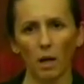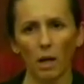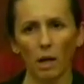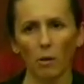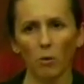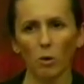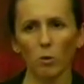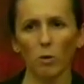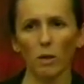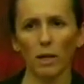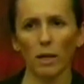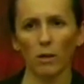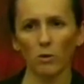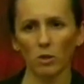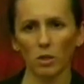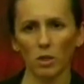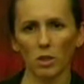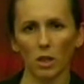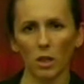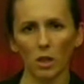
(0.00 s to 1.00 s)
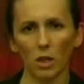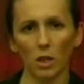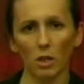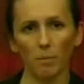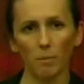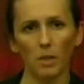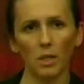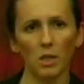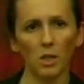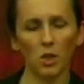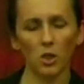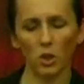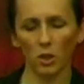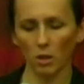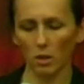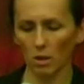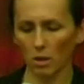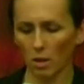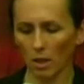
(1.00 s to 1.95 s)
I want to announce a competition